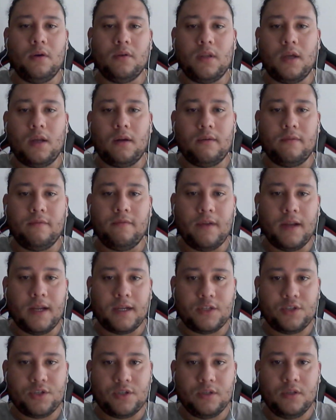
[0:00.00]
a
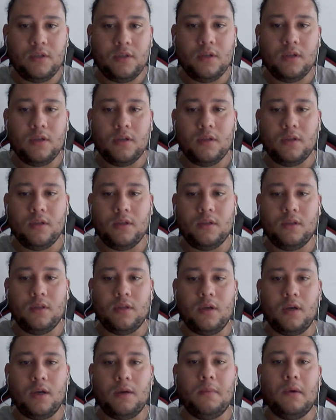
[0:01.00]
reflection
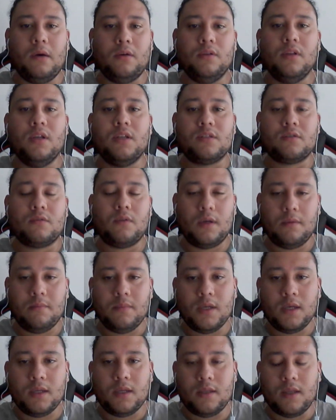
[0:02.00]
about the script
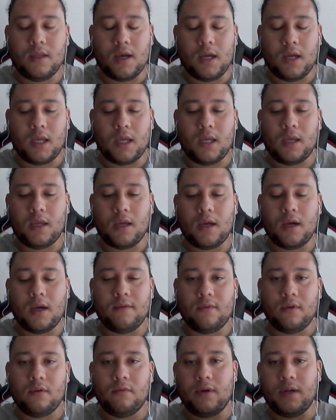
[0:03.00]
that I
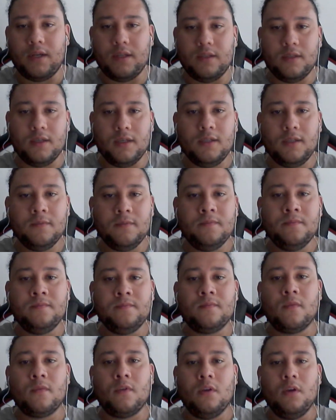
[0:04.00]
have already did.
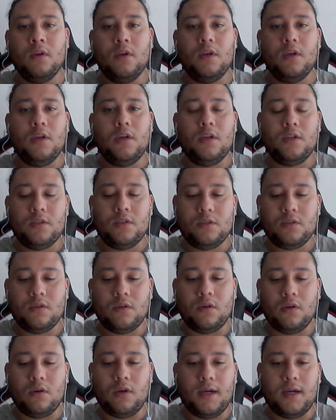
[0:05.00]

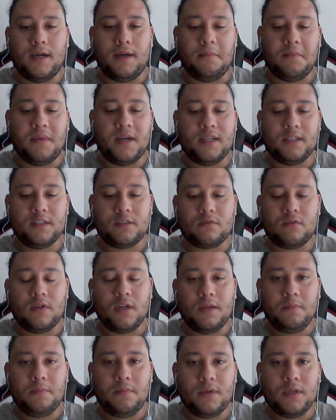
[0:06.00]
So my
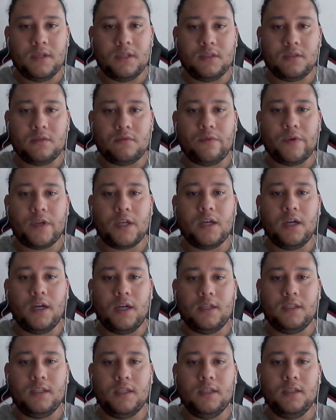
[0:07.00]
script is
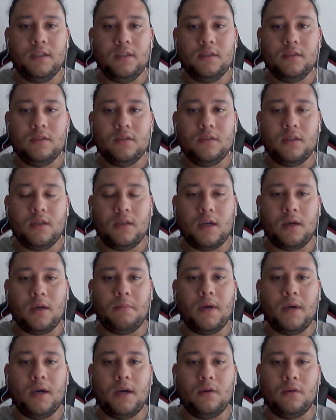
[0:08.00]
regarding
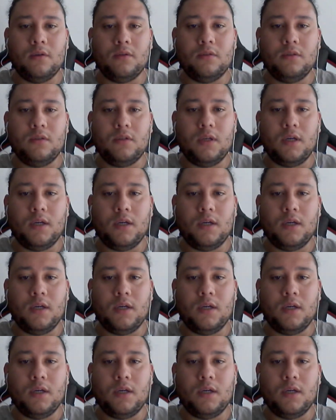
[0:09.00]
about